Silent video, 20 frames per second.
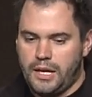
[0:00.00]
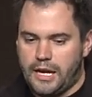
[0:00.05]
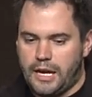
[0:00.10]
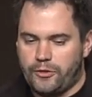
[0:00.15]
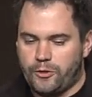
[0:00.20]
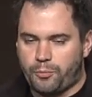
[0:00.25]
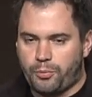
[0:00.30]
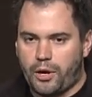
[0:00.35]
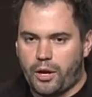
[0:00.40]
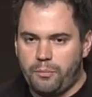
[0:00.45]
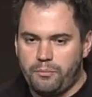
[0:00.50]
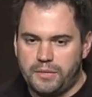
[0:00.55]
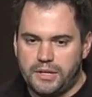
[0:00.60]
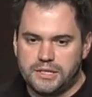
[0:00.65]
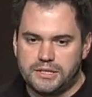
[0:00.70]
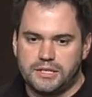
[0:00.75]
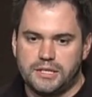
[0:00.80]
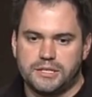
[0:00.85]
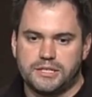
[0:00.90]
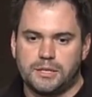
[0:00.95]
And the problem
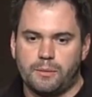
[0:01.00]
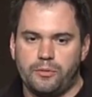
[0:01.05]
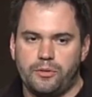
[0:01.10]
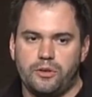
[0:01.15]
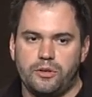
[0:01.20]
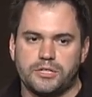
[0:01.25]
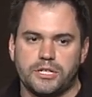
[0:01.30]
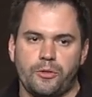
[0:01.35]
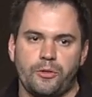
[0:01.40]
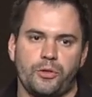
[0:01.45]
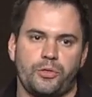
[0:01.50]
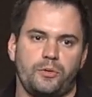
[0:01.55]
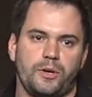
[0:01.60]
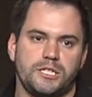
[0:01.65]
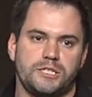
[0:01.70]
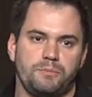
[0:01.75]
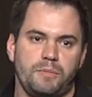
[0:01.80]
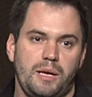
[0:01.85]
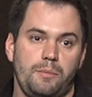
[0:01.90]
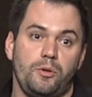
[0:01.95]
is that some of those other
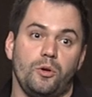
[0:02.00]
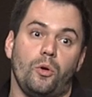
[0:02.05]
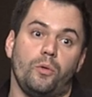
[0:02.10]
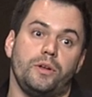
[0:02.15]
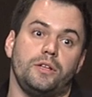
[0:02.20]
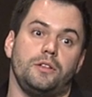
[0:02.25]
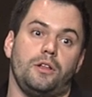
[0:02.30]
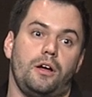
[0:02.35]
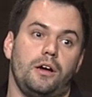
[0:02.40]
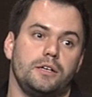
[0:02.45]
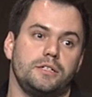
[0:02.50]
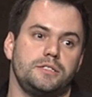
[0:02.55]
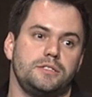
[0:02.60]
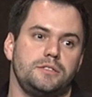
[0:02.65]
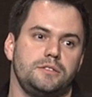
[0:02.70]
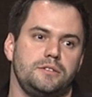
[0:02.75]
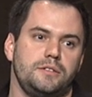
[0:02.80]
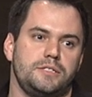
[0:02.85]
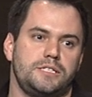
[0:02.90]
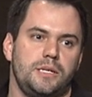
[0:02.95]
threads may be holding
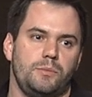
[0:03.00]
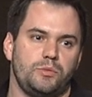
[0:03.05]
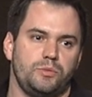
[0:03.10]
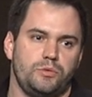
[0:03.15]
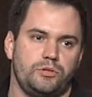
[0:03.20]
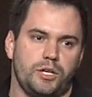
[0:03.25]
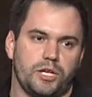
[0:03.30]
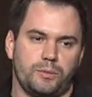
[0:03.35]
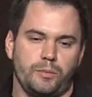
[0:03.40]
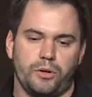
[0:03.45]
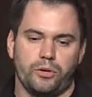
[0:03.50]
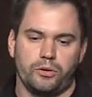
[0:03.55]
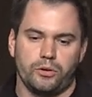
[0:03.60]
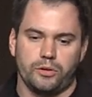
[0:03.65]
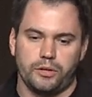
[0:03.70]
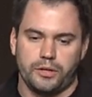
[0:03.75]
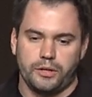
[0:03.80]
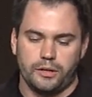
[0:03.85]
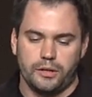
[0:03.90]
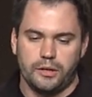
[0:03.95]
locks, the same as we talked about
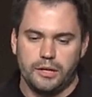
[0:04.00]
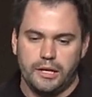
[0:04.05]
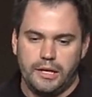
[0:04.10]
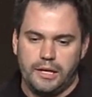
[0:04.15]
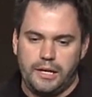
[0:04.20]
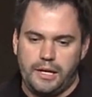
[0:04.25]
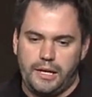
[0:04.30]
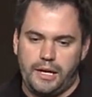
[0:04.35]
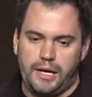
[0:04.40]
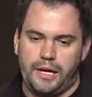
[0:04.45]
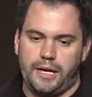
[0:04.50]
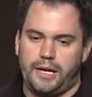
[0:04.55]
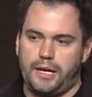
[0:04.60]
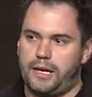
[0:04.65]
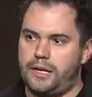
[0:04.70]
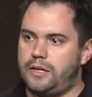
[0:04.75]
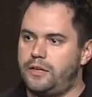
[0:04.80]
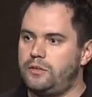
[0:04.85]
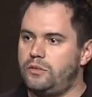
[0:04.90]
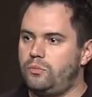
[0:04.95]
earlier.
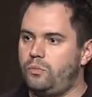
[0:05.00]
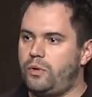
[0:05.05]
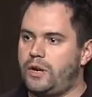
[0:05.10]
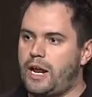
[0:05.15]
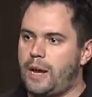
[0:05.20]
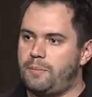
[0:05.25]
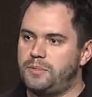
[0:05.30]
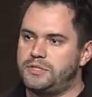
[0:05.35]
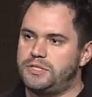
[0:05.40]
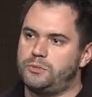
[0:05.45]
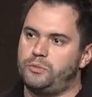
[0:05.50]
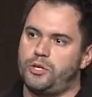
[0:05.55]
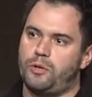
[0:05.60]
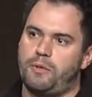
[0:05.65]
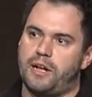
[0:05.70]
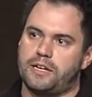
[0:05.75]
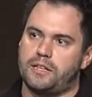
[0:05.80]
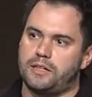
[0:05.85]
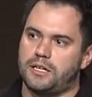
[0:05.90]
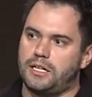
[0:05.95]
And what happens is we go
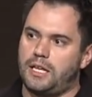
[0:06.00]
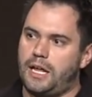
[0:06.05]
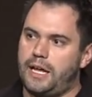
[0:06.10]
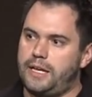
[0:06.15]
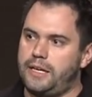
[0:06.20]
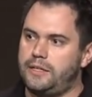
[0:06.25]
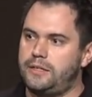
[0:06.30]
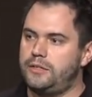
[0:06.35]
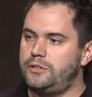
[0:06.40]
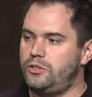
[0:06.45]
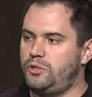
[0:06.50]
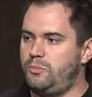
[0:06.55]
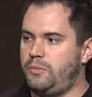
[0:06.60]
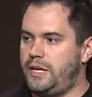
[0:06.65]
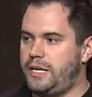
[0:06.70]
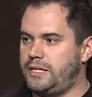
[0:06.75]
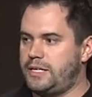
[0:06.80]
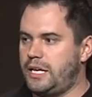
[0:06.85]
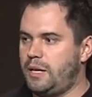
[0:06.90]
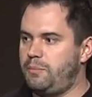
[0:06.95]
back to the client, you
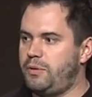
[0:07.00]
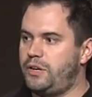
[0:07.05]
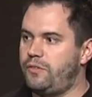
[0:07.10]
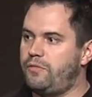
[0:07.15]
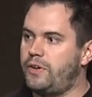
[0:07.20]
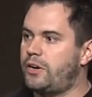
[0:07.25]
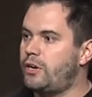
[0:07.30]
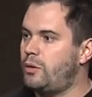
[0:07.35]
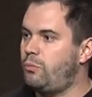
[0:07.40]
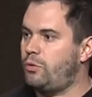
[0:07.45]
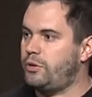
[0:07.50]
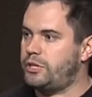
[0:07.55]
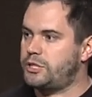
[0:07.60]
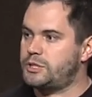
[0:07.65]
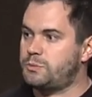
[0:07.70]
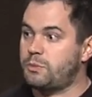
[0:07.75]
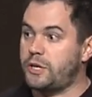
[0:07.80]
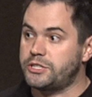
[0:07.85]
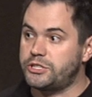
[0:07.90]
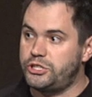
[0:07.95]
may type in a variable, an
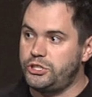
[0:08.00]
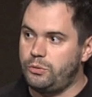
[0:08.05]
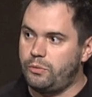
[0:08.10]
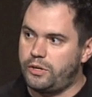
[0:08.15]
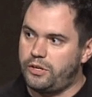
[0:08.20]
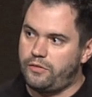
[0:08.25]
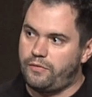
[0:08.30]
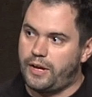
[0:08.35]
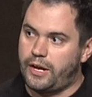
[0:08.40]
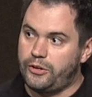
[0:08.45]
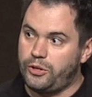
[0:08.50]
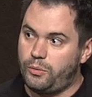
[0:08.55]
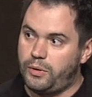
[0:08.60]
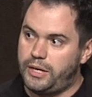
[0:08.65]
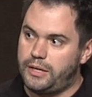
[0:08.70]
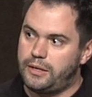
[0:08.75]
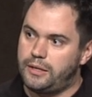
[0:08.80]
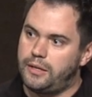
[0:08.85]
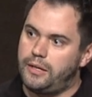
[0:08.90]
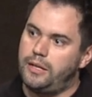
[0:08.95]
expression you want to
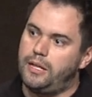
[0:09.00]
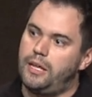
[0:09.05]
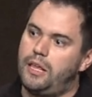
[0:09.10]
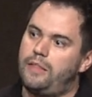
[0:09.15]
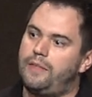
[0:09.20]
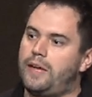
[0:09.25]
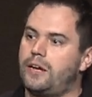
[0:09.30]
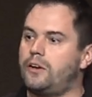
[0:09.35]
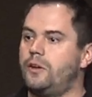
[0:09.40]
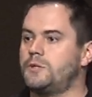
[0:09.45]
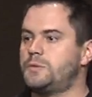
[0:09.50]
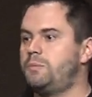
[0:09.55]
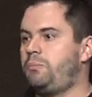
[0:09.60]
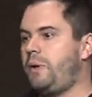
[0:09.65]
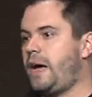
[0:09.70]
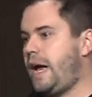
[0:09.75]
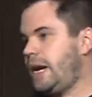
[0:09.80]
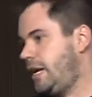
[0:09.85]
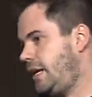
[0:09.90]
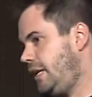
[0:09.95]
evaluate, that calls
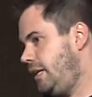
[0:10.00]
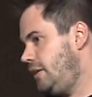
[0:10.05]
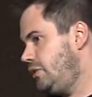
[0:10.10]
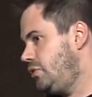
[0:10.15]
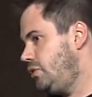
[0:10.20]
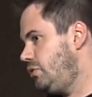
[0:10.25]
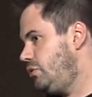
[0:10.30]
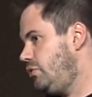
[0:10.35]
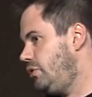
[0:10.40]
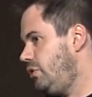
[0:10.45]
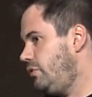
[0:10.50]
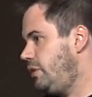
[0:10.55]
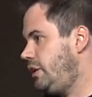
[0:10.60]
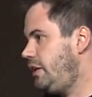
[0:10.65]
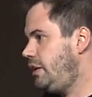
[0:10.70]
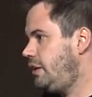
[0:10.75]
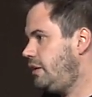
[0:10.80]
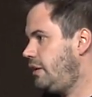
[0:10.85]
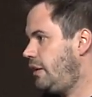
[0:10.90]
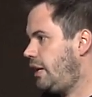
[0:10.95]
back into
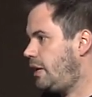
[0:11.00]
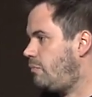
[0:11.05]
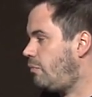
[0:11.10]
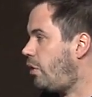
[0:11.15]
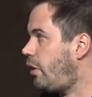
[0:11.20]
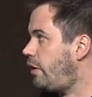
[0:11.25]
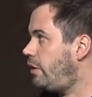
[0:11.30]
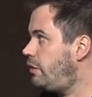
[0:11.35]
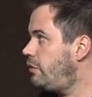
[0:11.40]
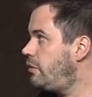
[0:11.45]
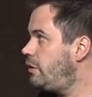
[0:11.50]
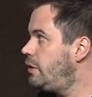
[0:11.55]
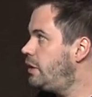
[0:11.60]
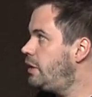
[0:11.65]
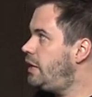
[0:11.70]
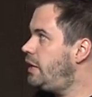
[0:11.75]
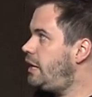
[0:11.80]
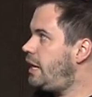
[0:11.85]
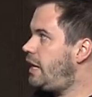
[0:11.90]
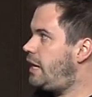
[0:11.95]
Unity and Mono,
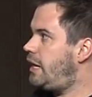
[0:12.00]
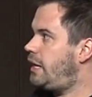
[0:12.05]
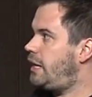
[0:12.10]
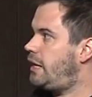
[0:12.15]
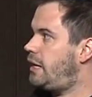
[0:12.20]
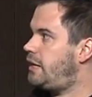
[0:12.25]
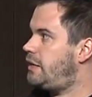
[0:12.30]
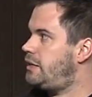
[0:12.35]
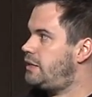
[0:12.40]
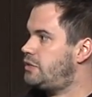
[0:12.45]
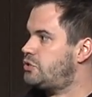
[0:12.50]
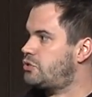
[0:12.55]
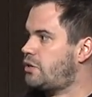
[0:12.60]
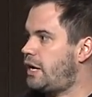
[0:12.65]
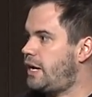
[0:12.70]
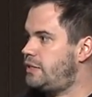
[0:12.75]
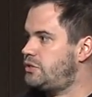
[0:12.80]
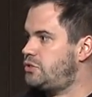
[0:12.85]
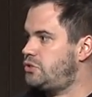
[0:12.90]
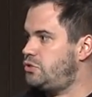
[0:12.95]
and it
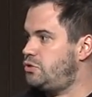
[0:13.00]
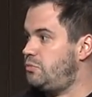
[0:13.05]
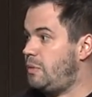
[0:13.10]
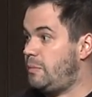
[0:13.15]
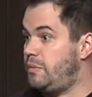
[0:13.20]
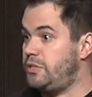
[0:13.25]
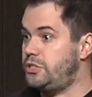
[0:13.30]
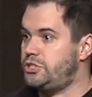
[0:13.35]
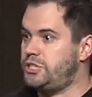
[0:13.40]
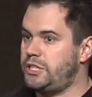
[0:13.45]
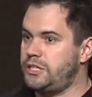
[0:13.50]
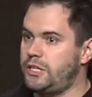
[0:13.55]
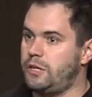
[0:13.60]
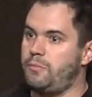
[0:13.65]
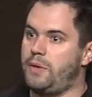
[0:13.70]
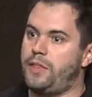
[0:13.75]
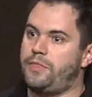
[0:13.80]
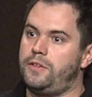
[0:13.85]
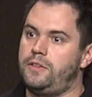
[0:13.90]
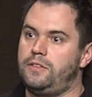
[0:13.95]
tries to maybe JIT a
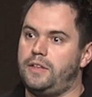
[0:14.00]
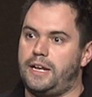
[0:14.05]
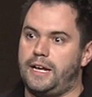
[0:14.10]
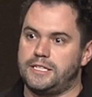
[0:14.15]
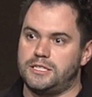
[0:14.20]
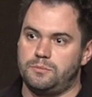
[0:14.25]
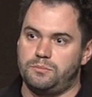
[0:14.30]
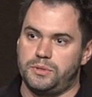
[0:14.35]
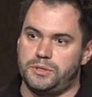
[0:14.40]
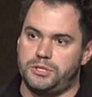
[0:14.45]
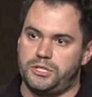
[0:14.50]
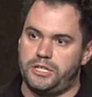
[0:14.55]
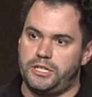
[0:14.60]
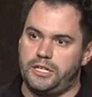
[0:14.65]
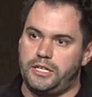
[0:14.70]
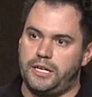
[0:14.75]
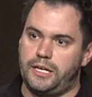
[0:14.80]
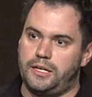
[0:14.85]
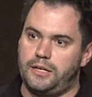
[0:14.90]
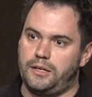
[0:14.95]
method that hasn't been
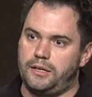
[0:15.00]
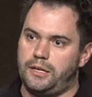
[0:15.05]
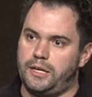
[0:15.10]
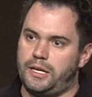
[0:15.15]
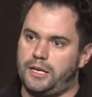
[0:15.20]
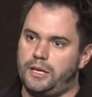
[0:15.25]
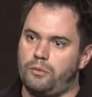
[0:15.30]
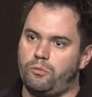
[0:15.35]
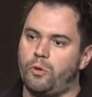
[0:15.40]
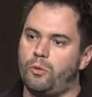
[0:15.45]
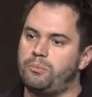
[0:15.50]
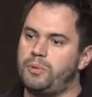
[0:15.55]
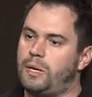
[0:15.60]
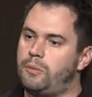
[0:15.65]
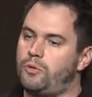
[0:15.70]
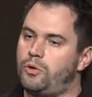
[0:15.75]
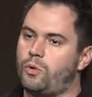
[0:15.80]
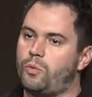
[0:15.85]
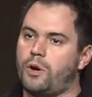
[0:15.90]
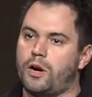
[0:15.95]
JITted yet, and it won't be
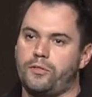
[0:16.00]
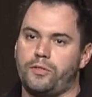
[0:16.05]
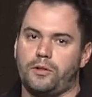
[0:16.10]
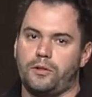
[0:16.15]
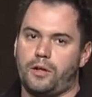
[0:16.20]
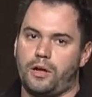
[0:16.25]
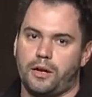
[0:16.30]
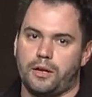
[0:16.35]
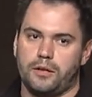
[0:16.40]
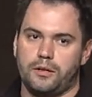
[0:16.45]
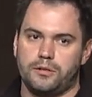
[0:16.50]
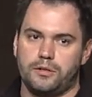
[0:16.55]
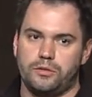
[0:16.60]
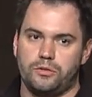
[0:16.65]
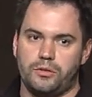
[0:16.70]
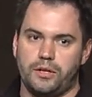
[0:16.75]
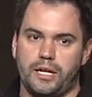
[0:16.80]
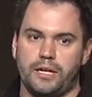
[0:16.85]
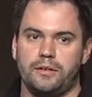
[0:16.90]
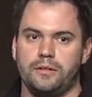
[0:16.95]
able to acquire the lock to
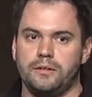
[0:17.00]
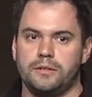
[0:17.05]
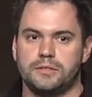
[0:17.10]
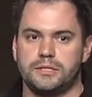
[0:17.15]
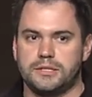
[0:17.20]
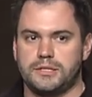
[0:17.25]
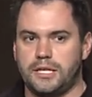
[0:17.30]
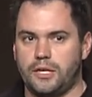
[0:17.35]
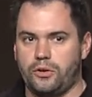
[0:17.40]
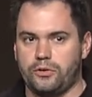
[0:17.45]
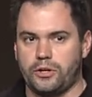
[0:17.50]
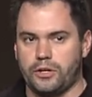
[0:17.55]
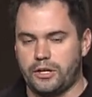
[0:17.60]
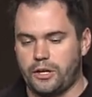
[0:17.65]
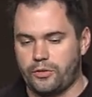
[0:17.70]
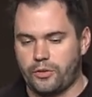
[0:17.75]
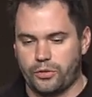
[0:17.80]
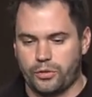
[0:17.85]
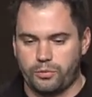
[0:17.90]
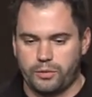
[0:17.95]
do that because it's held on
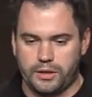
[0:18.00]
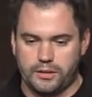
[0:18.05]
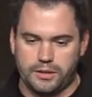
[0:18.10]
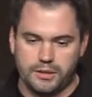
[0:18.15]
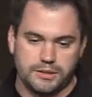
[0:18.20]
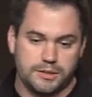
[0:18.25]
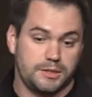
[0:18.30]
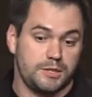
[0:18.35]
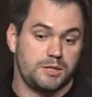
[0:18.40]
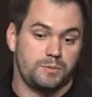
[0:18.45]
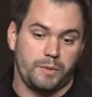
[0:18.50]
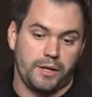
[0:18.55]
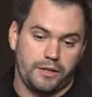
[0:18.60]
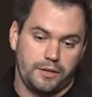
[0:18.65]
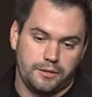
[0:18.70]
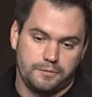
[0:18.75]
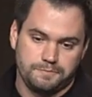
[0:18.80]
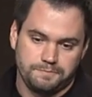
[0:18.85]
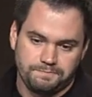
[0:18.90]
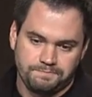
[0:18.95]
another thread that's
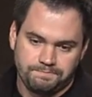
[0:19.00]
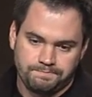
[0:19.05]
suspended.